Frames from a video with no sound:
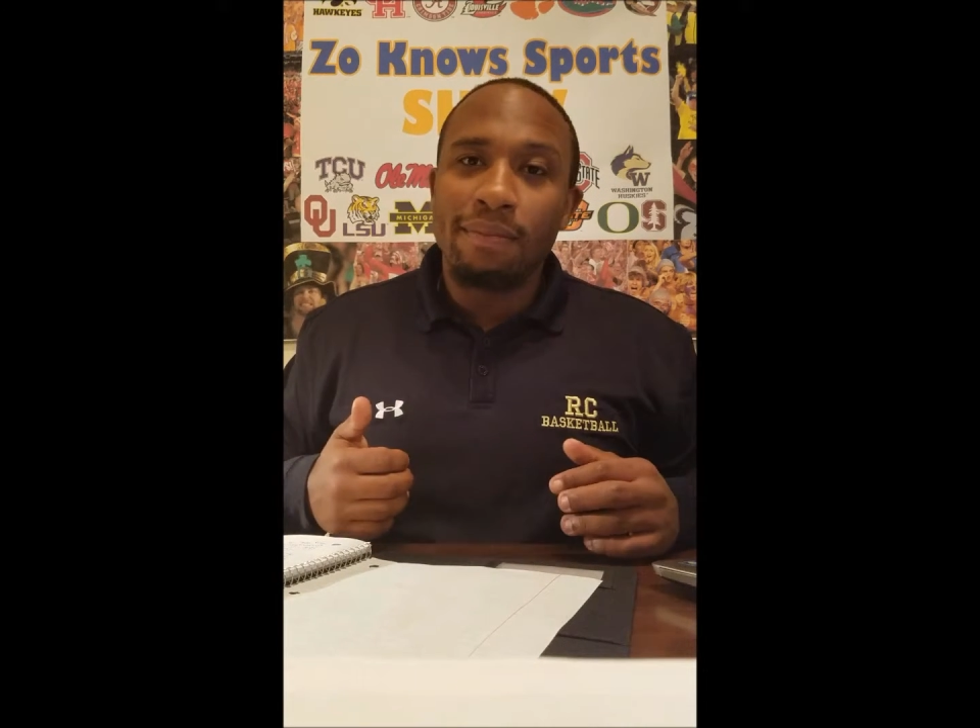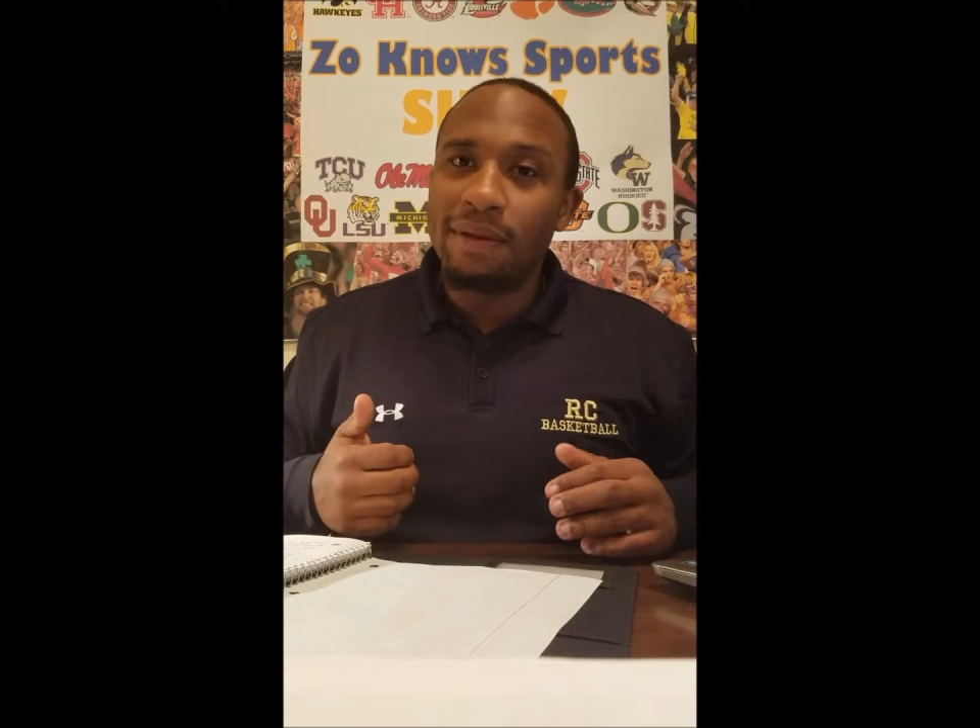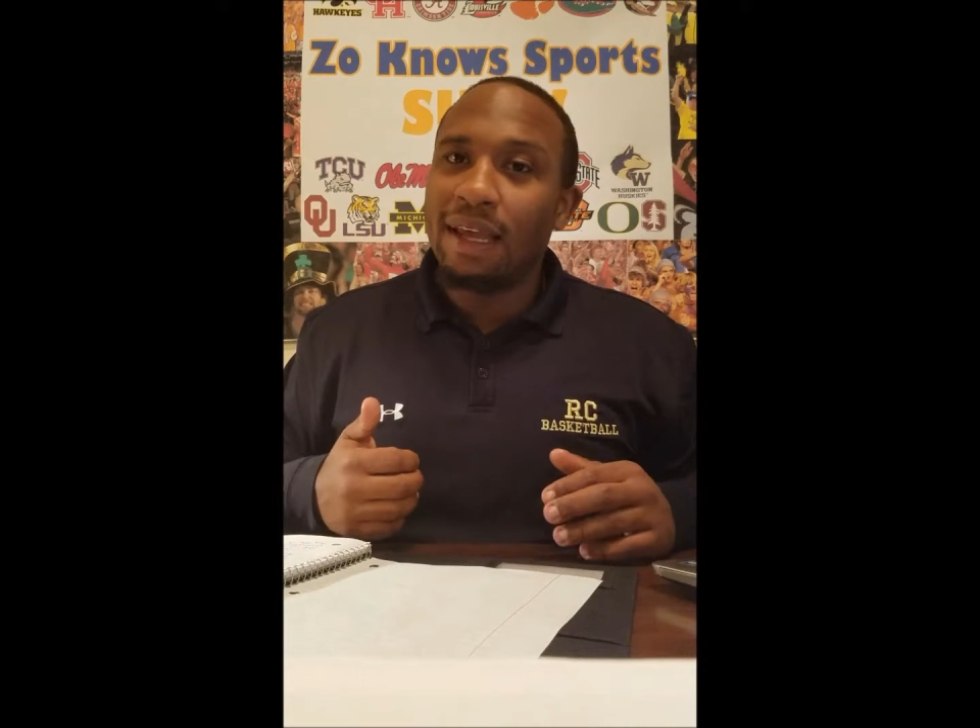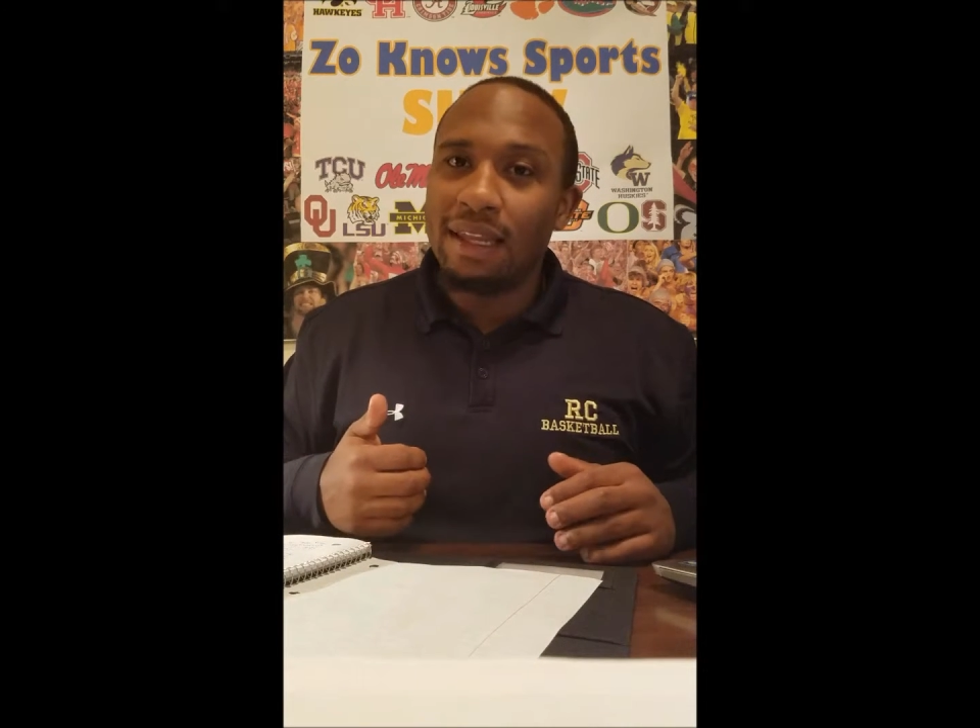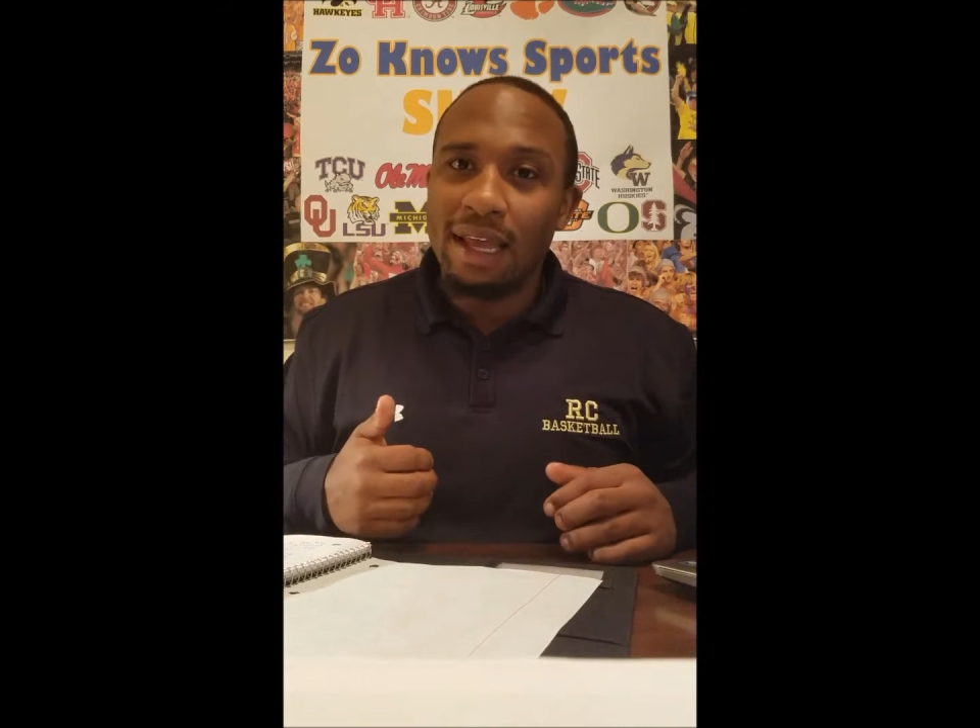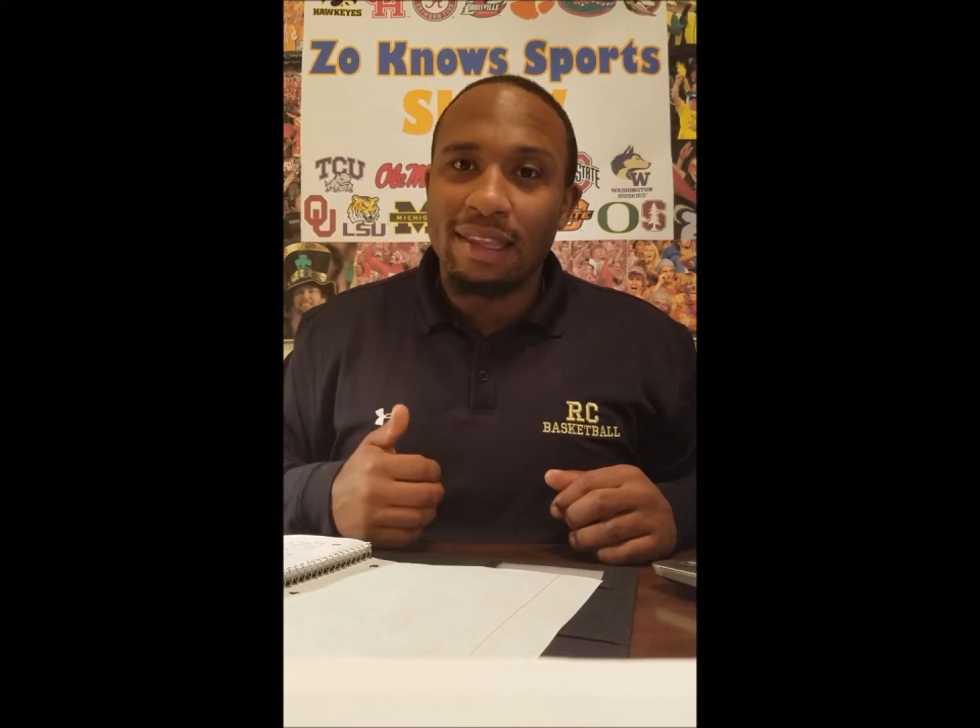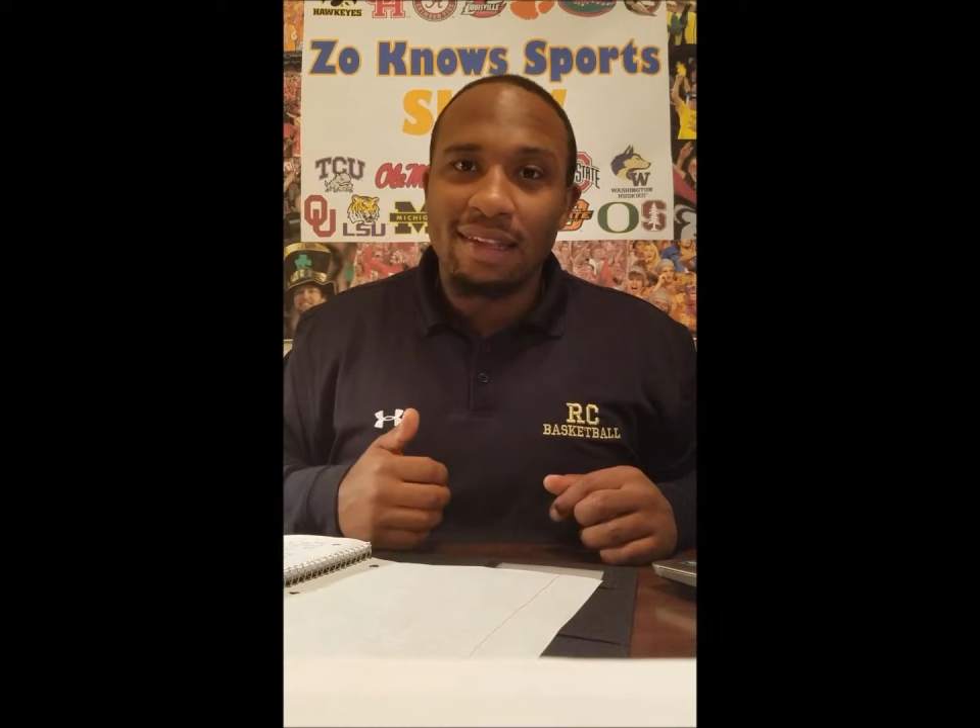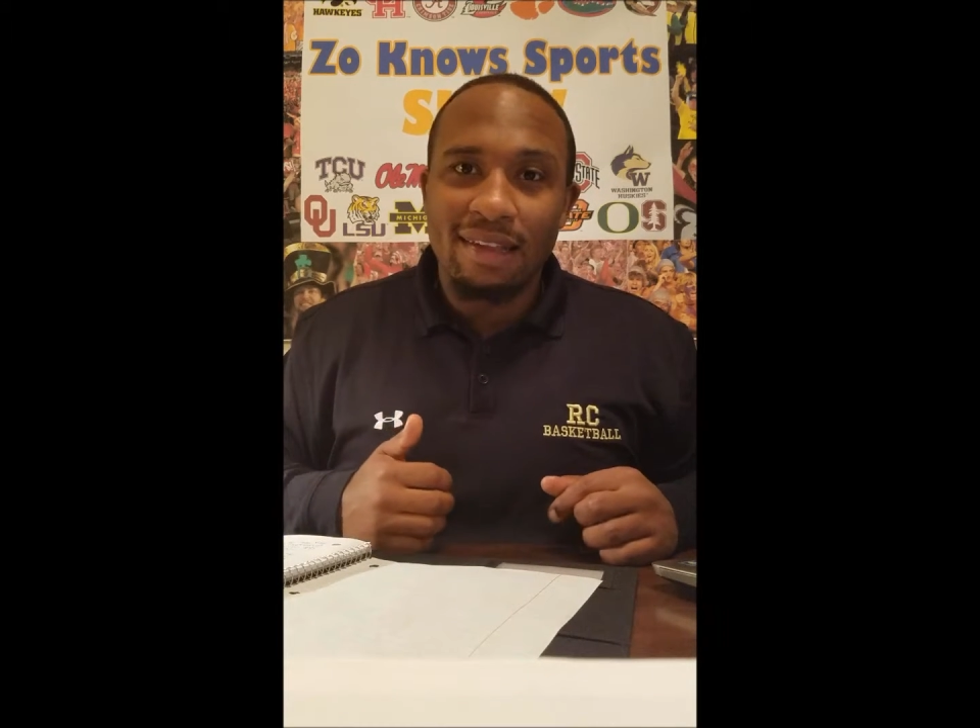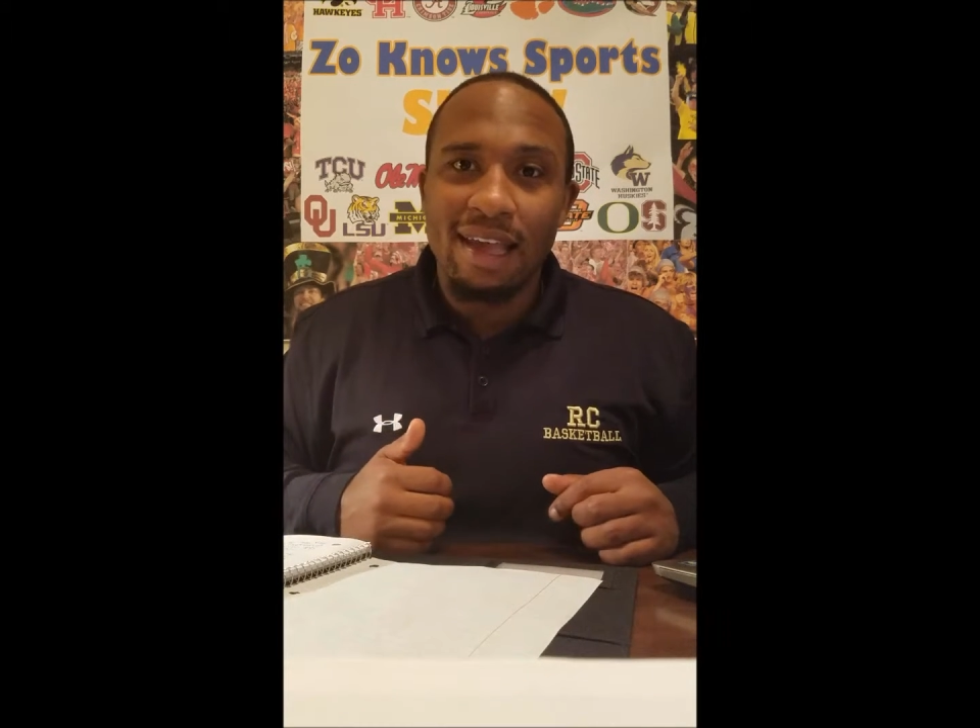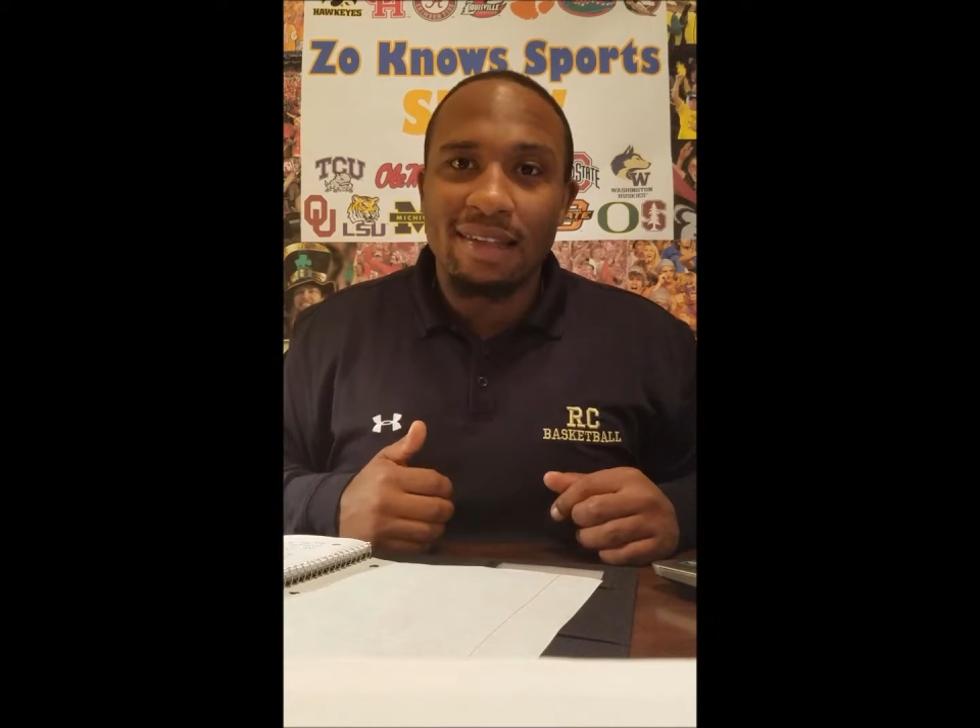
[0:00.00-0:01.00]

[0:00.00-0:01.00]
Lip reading: them playing like these